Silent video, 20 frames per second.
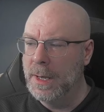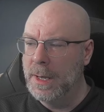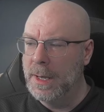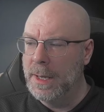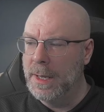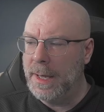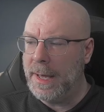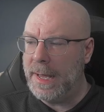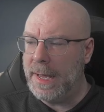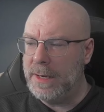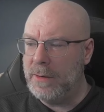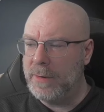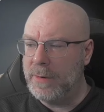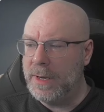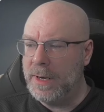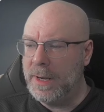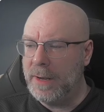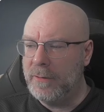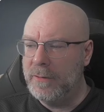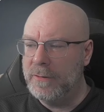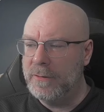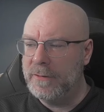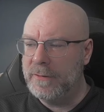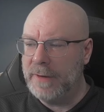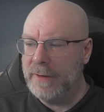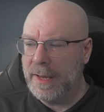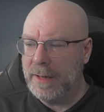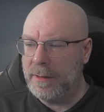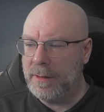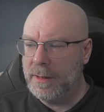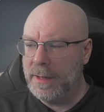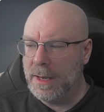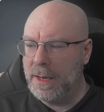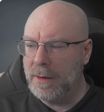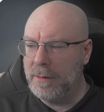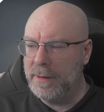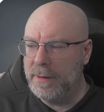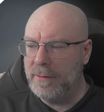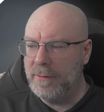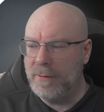And you can actually set now,
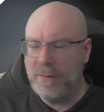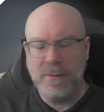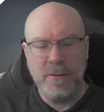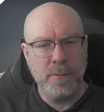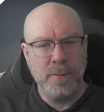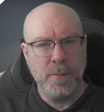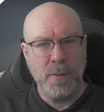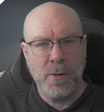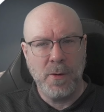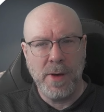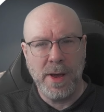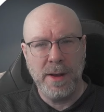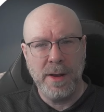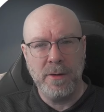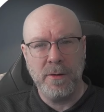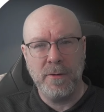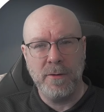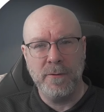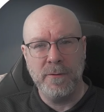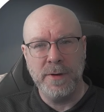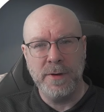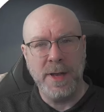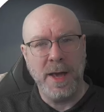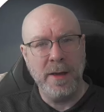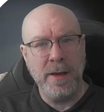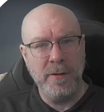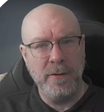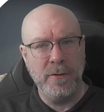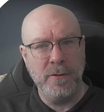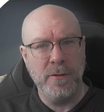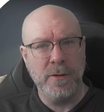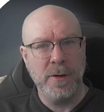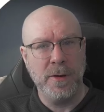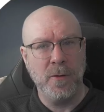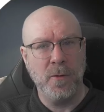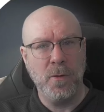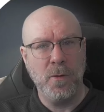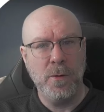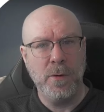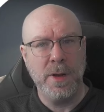this is kind of nice,
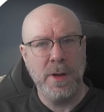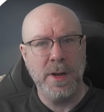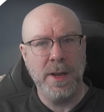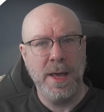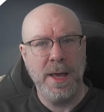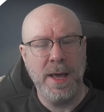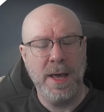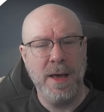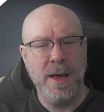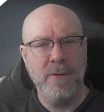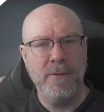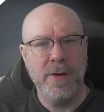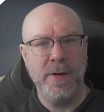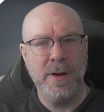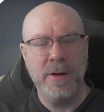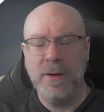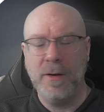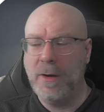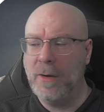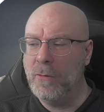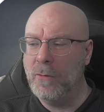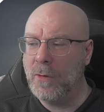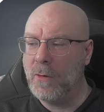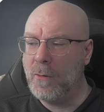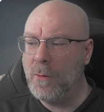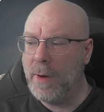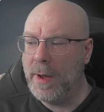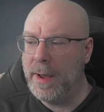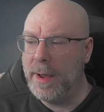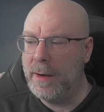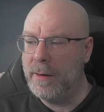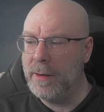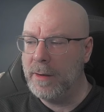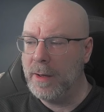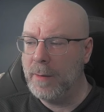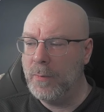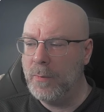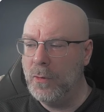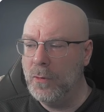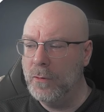so you can have a required
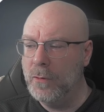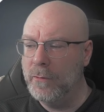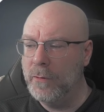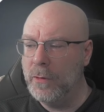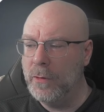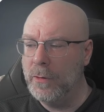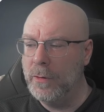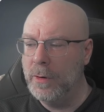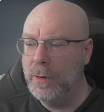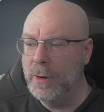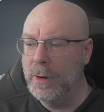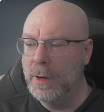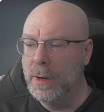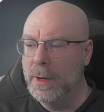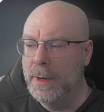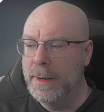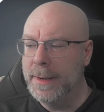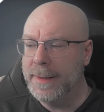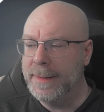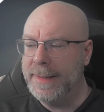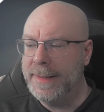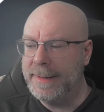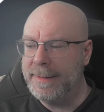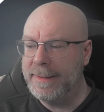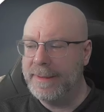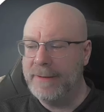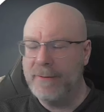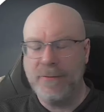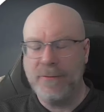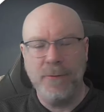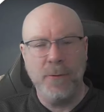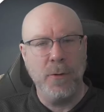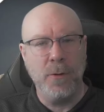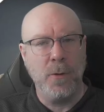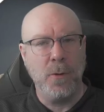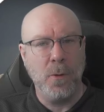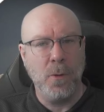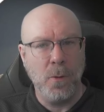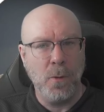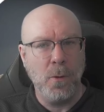approver that is for
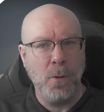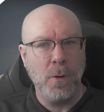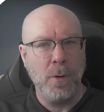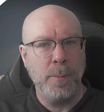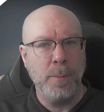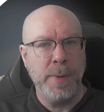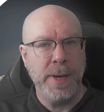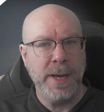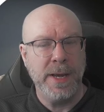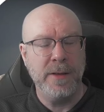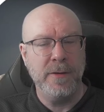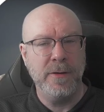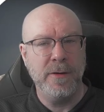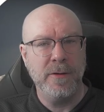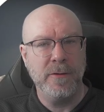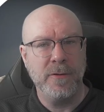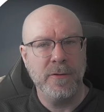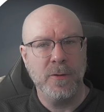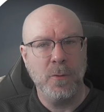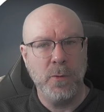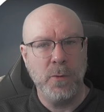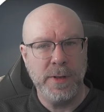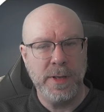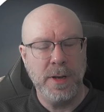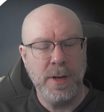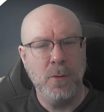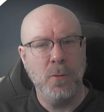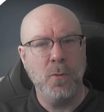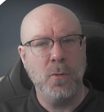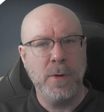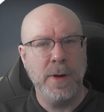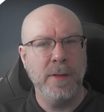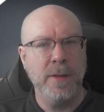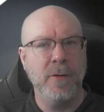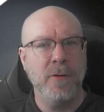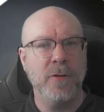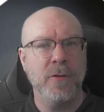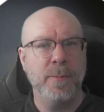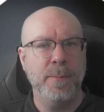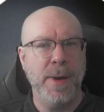all pages within one
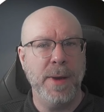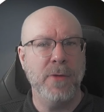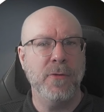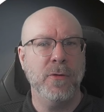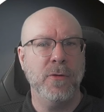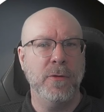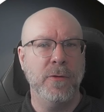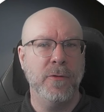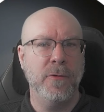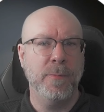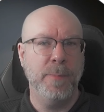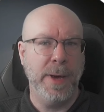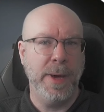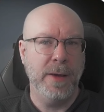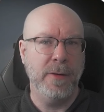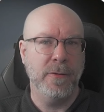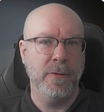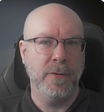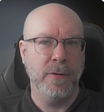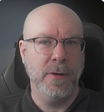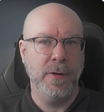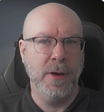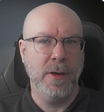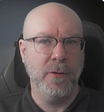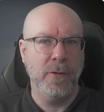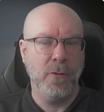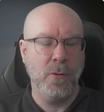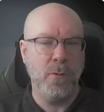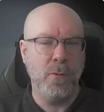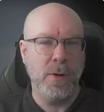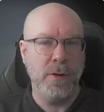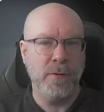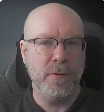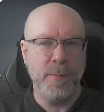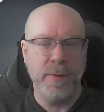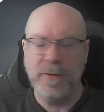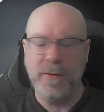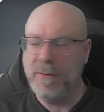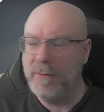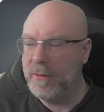special space, so one
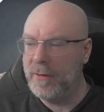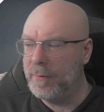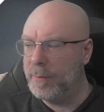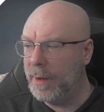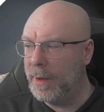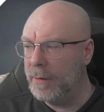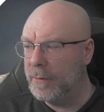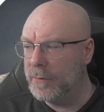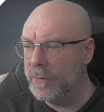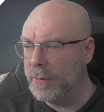specific space.